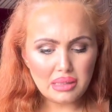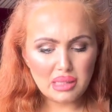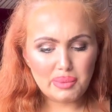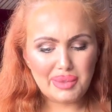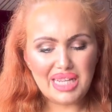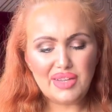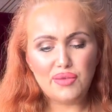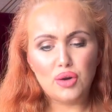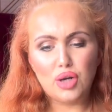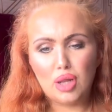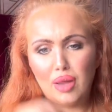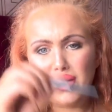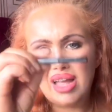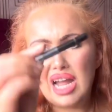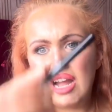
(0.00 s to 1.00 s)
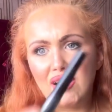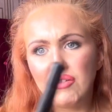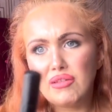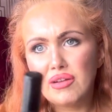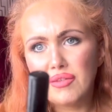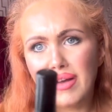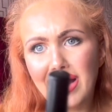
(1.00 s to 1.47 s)
believe it or not,
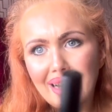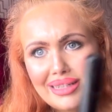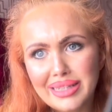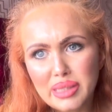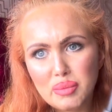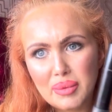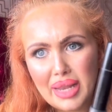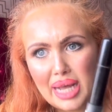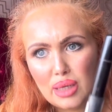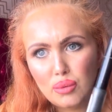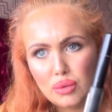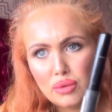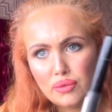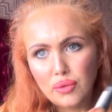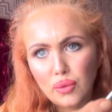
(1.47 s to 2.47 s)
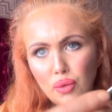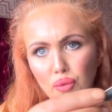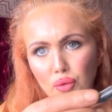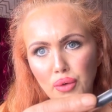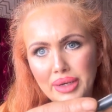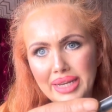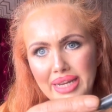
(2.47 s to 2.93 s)
I've had this black one for
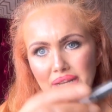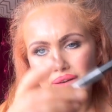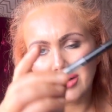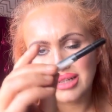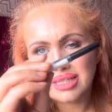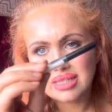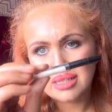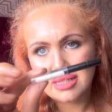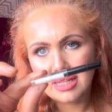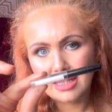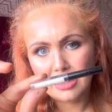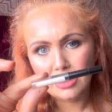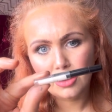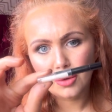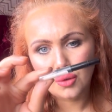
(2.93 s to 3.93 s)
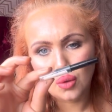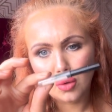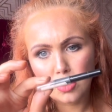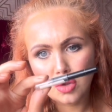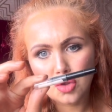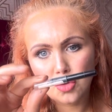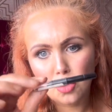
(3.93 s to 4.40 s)
over a year and it's still
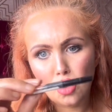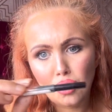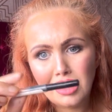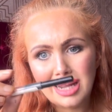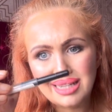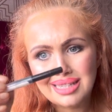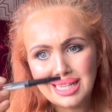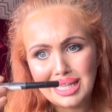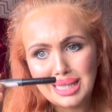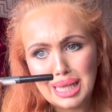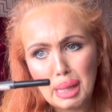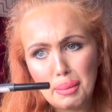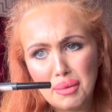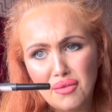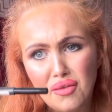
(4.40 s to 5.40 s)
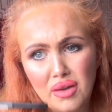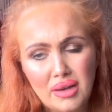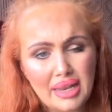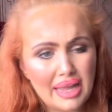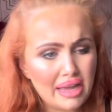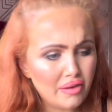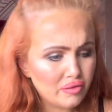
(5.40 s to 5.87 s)
going strong. It's still a little bit of it
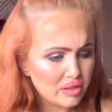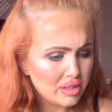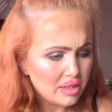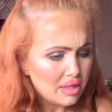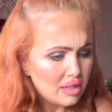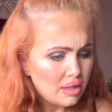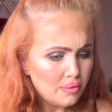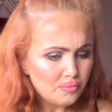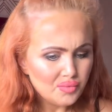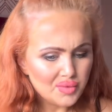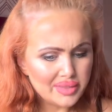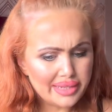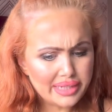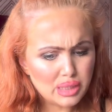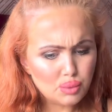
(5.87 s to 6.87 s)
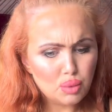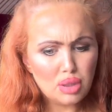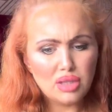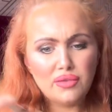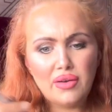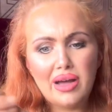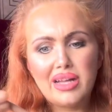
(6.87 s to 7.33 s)
left. This one
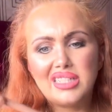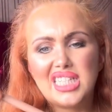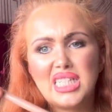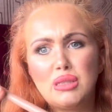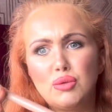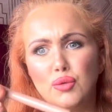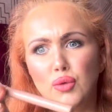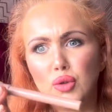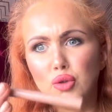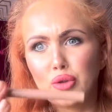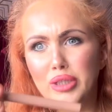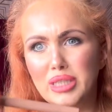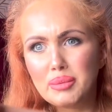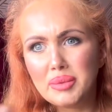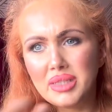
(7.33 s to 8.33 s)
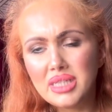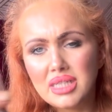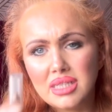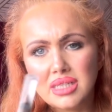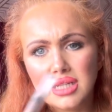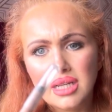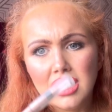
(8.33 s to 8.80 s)
I've had since before
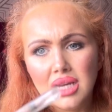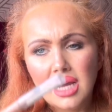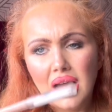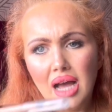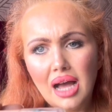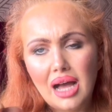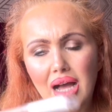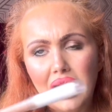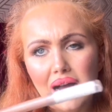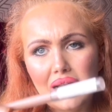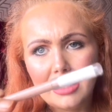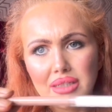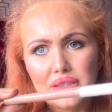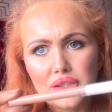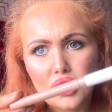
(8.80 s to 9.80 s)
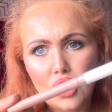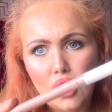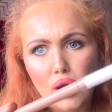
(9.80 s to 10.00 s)
Christmas, and